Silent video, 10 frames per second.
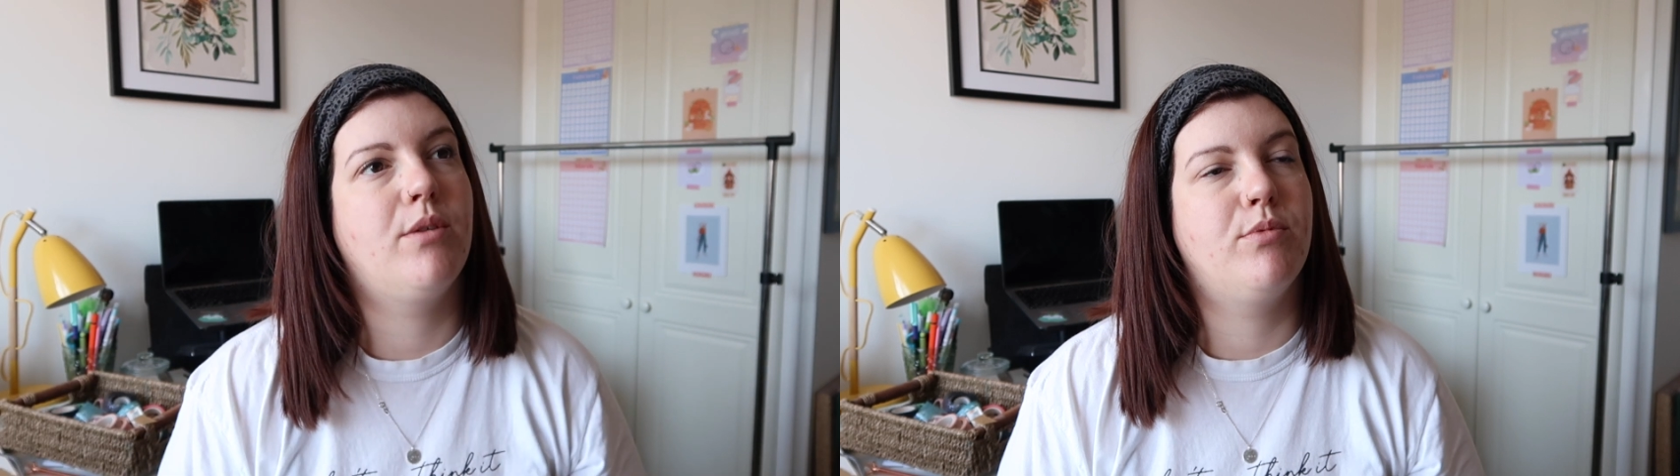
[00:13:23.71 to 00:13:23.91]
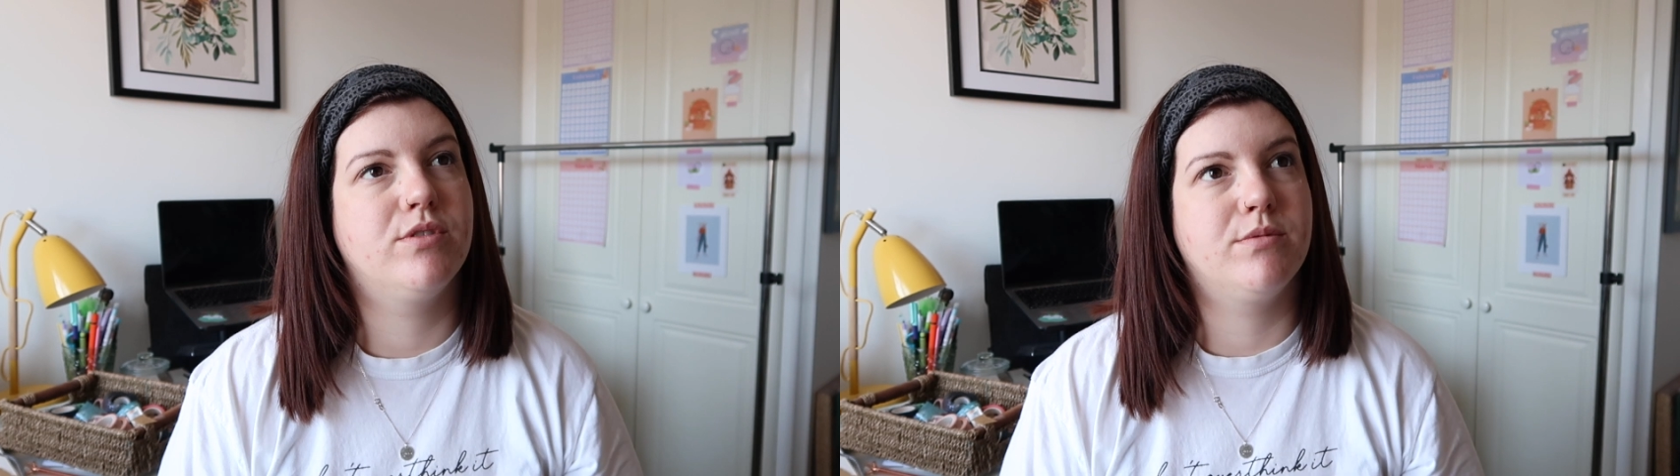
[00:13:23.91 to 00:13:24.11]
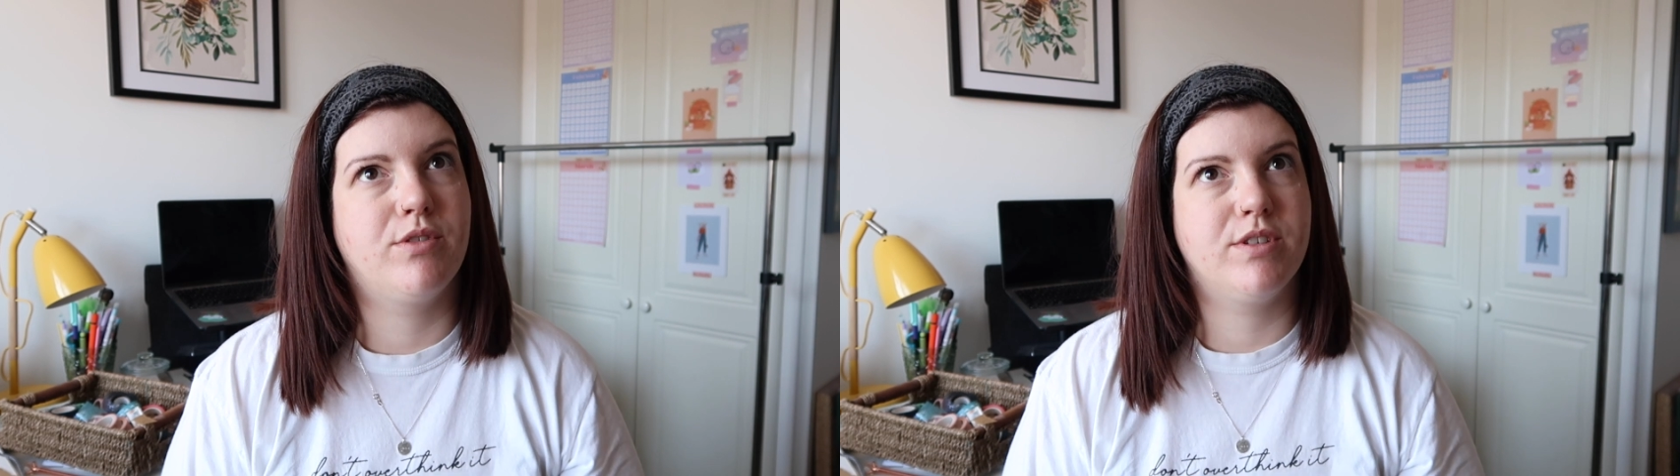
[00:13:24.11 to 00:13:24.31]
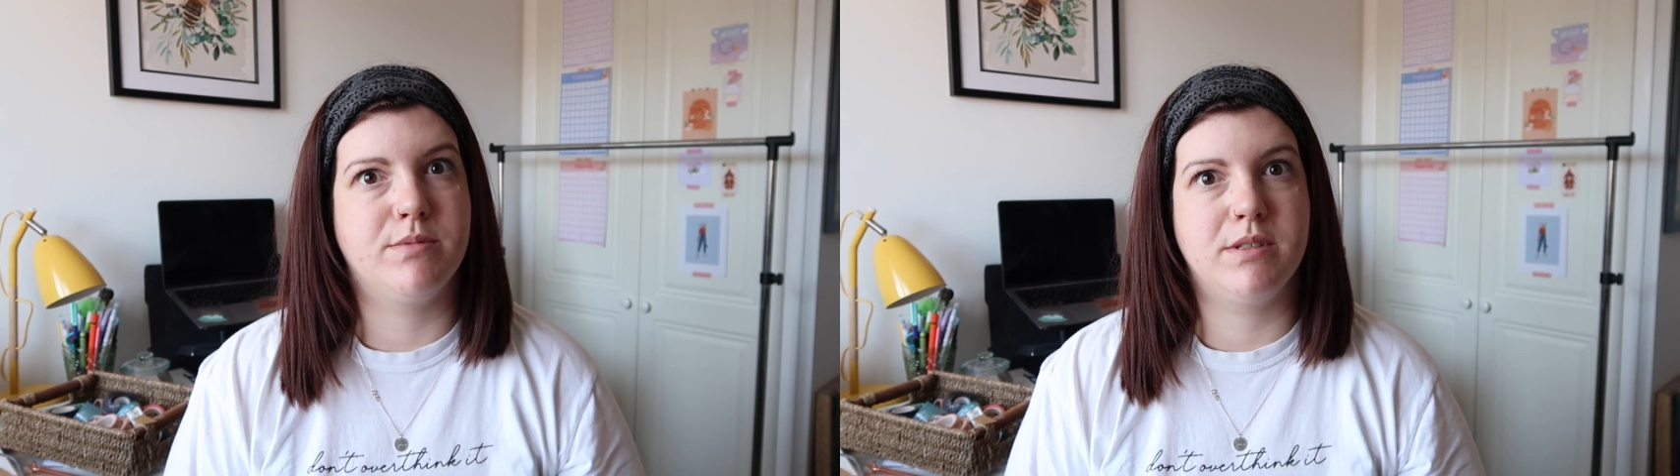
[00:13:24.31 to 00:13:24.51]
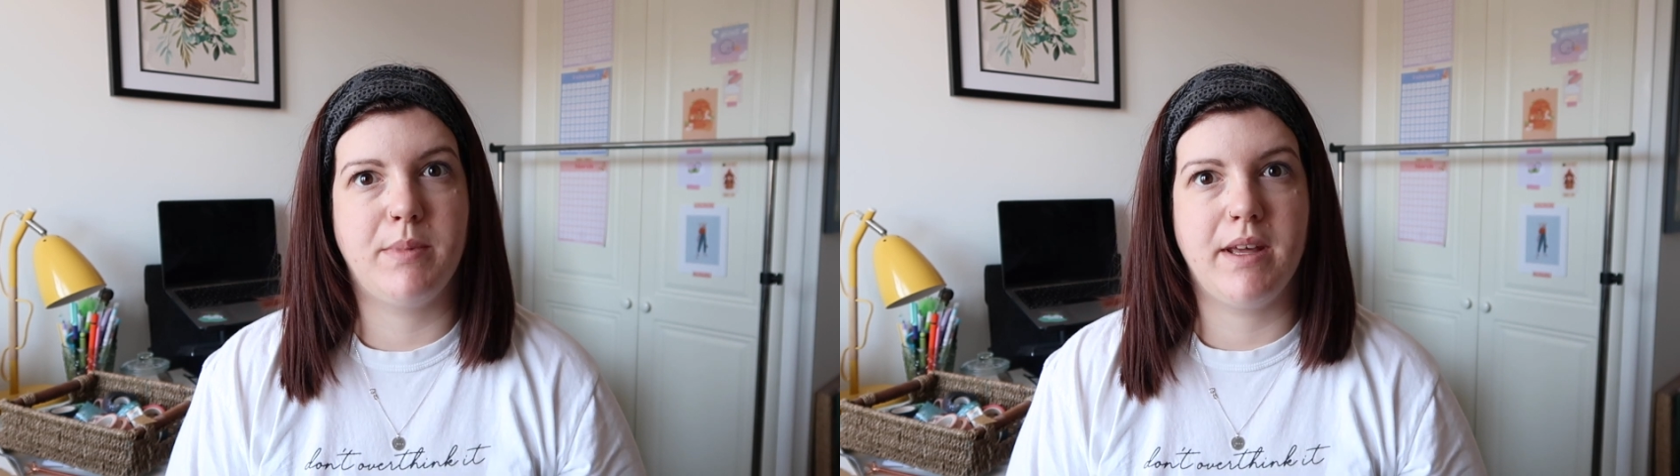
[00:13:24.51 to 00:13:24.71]
I bought some
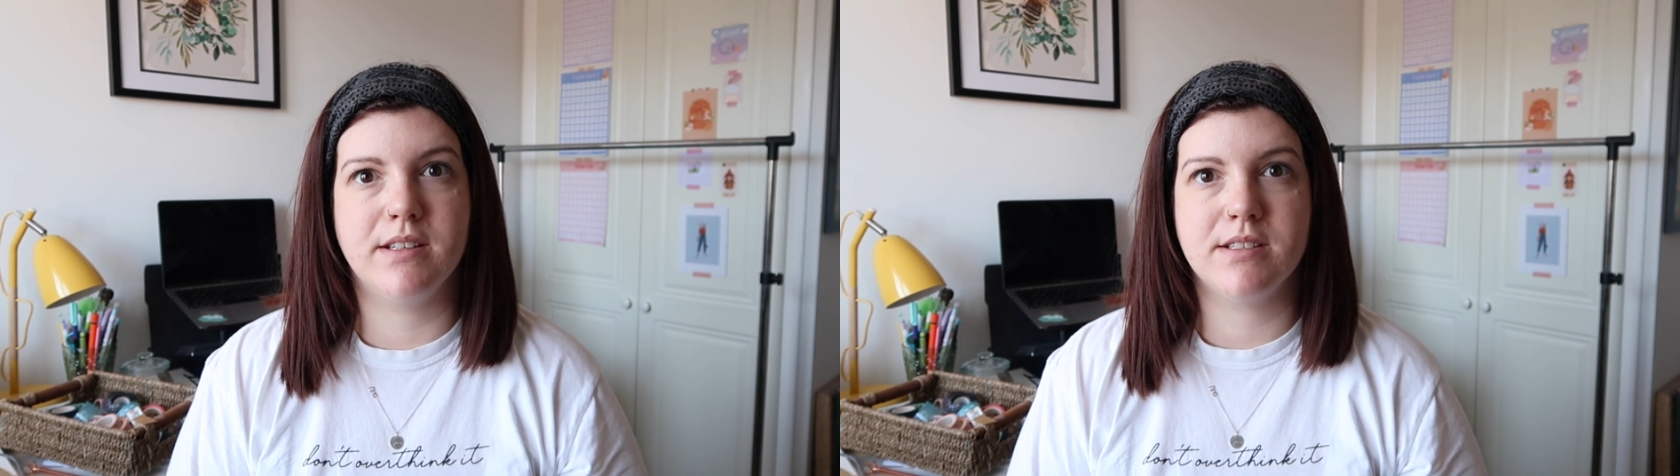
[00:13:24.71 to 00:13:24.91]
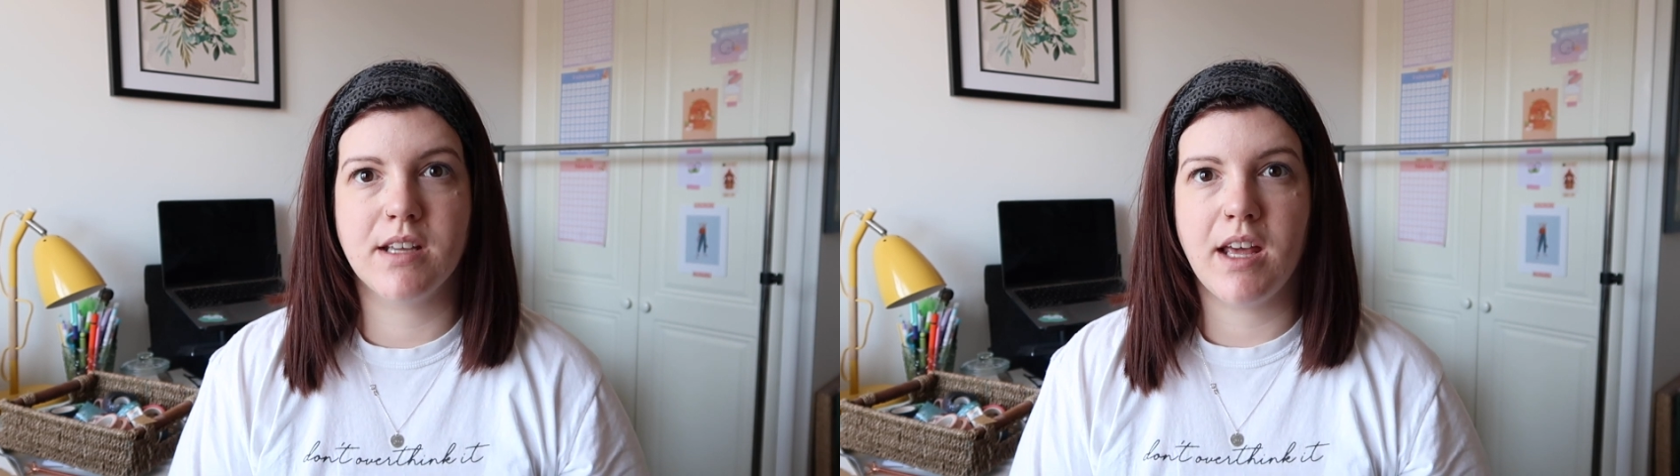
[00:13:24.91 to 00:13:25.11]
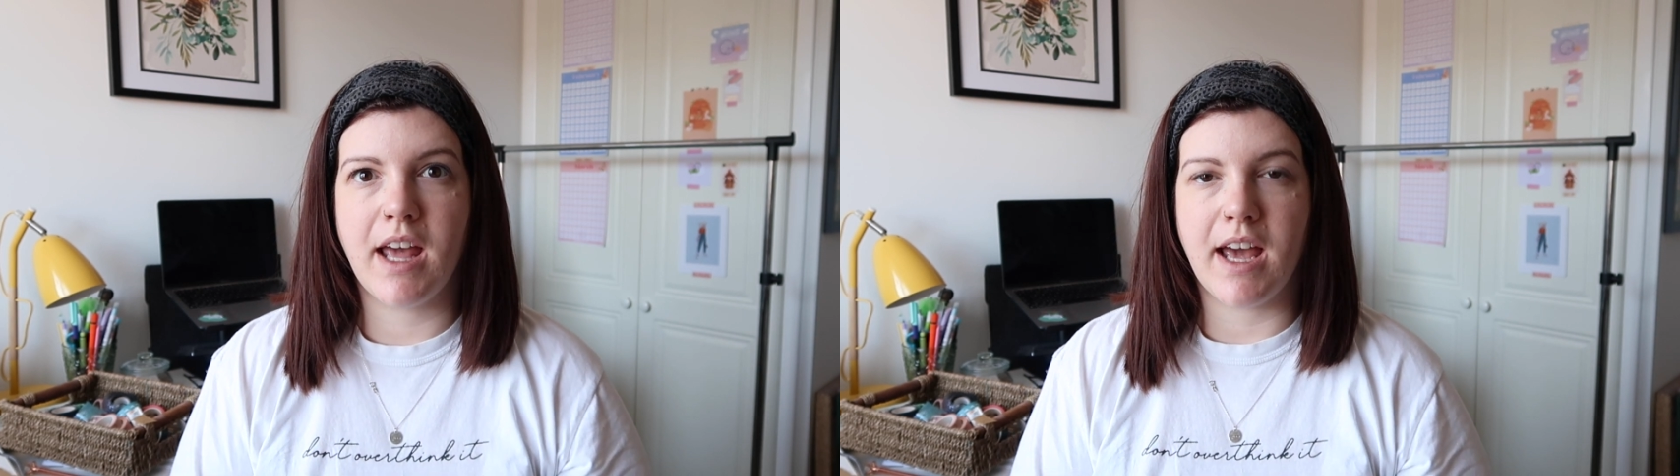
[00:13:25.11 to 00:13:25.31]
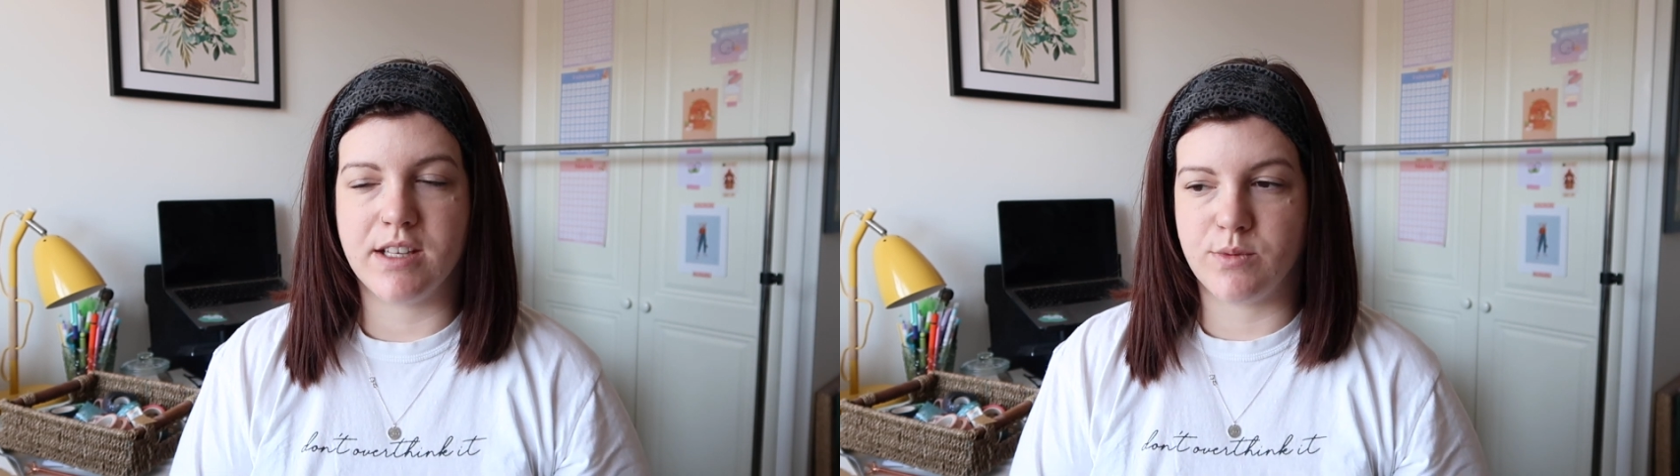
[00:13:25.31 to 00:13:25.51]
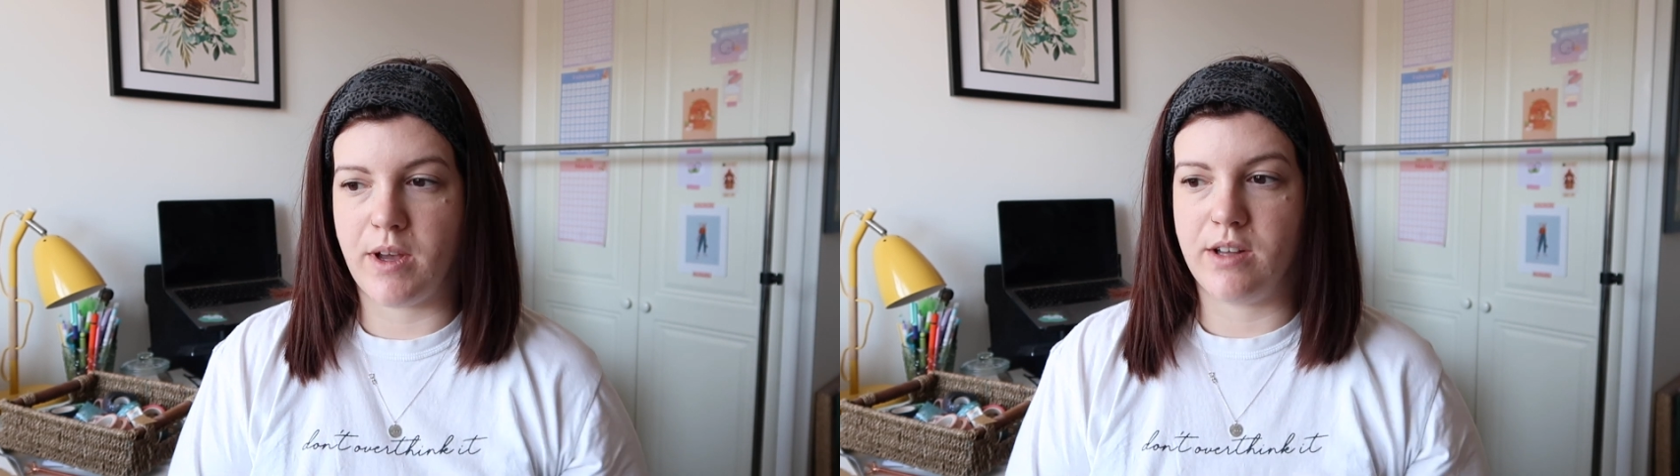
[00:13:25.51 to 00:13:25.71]
Christmas bits
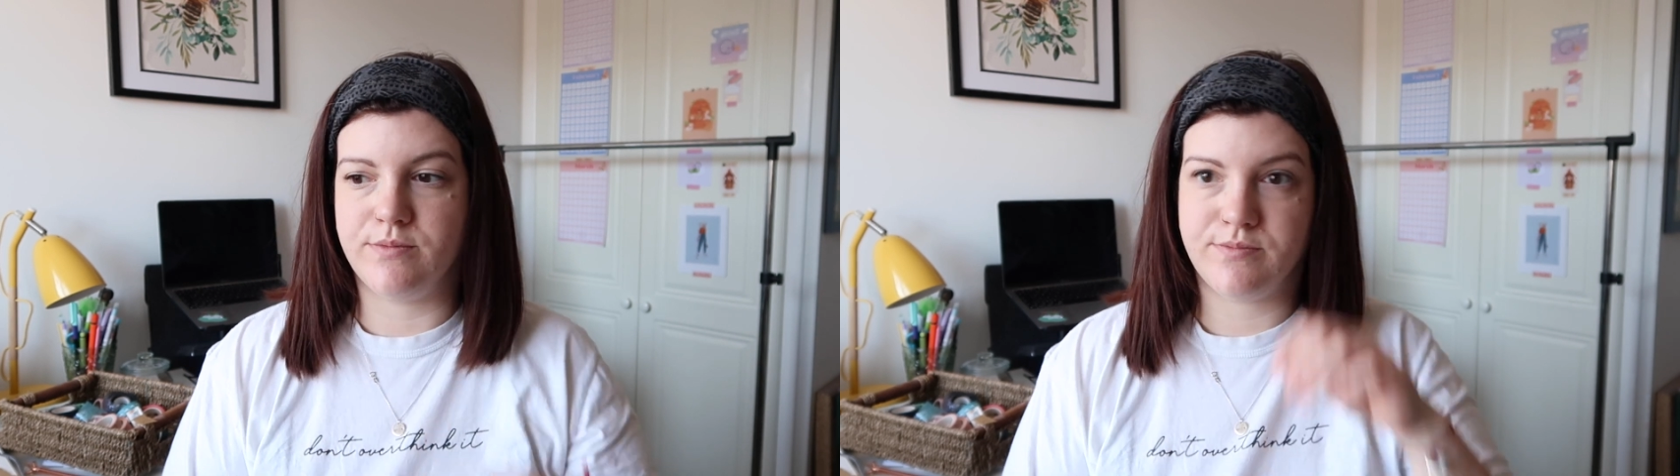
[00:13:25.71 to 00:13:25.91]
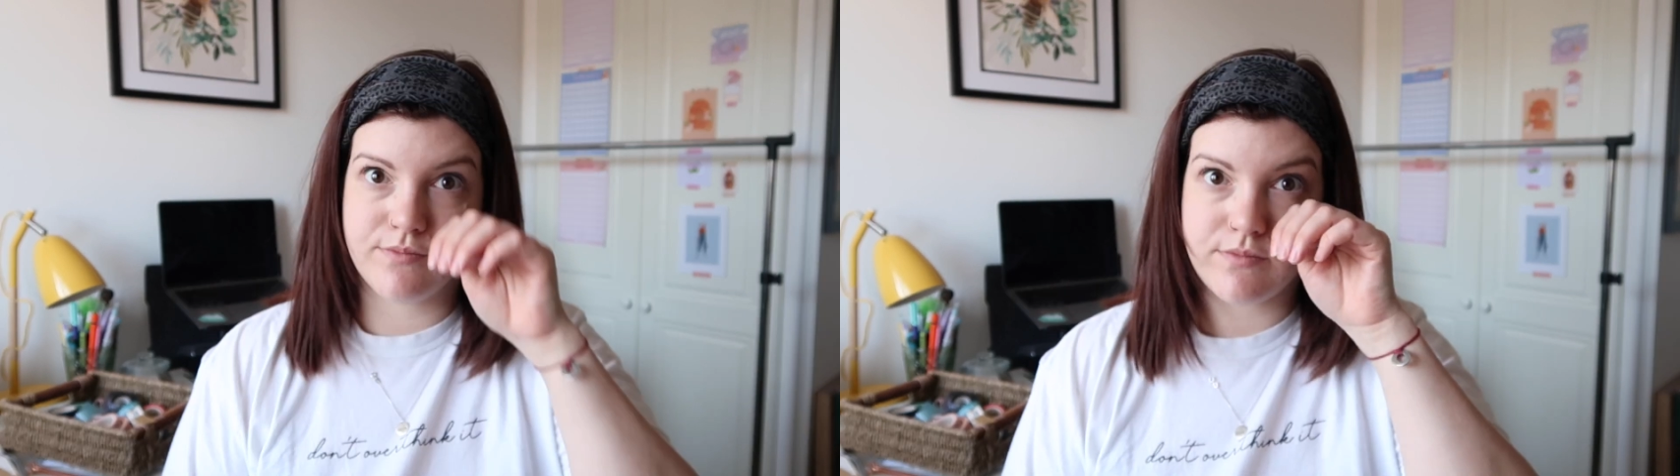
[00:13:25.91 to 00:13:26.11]
as well,